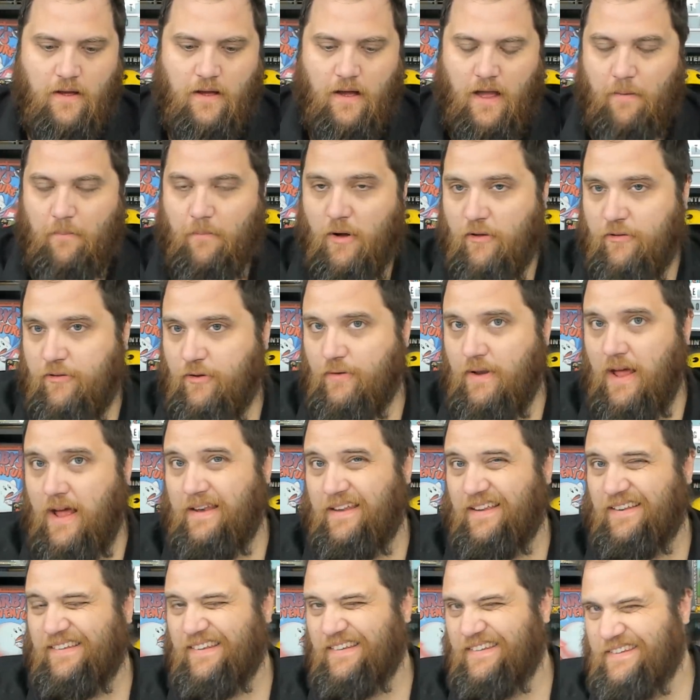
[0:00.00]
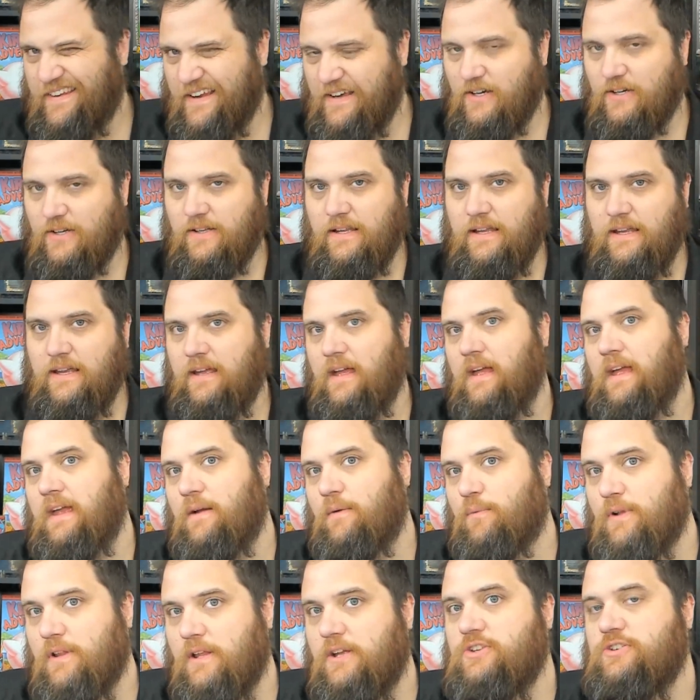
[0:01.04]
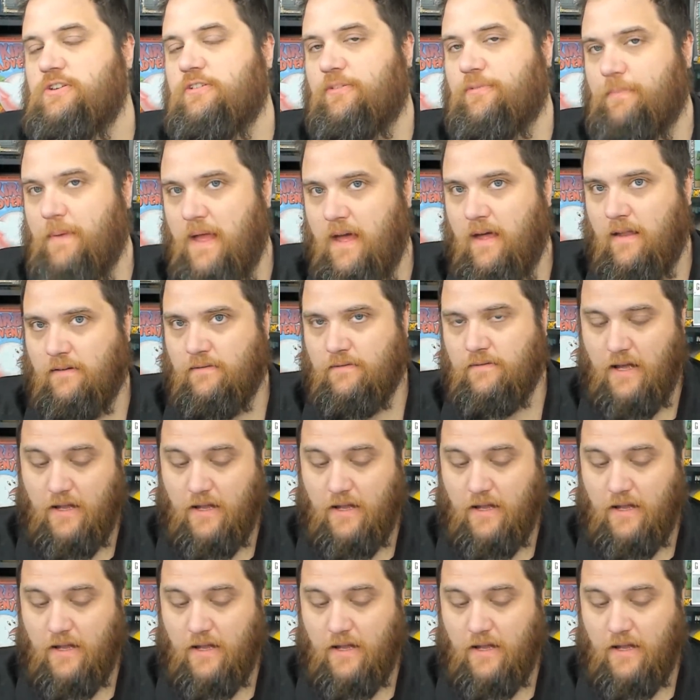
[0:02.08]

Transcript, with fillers: I'm also not necessarily a religious man.